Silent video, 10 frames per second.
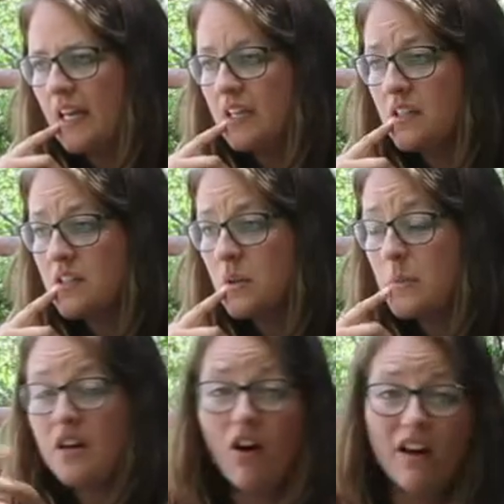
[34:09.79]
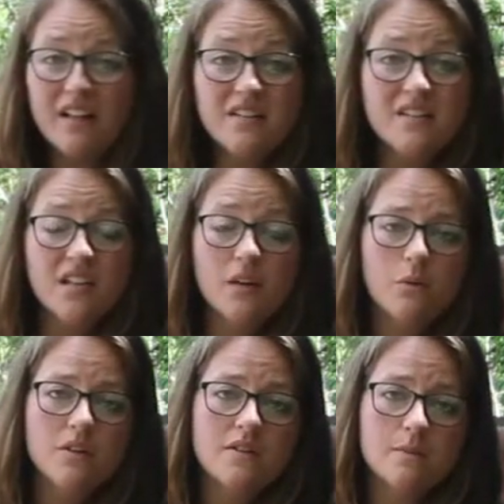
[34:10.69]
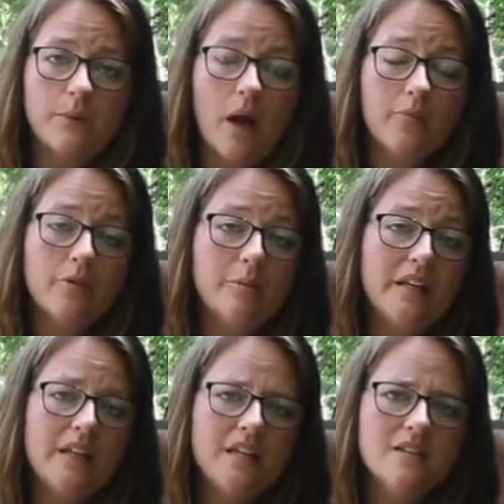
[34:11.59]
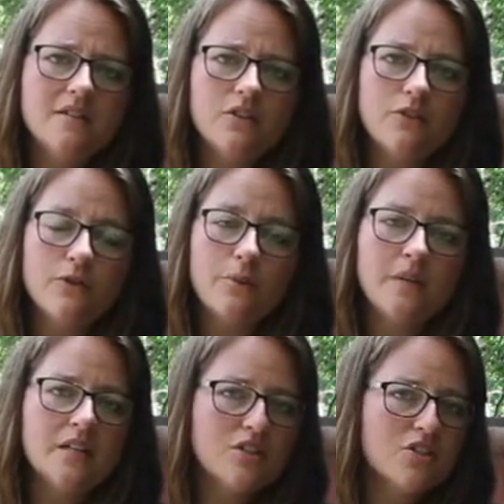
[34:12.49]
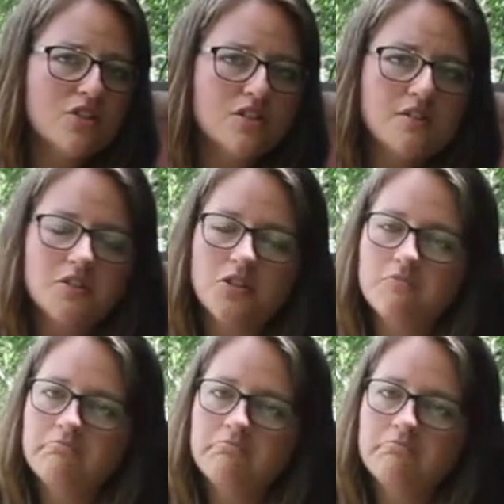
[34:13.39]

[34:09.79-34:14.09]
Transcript: And to be honest, it was probably easier for me to just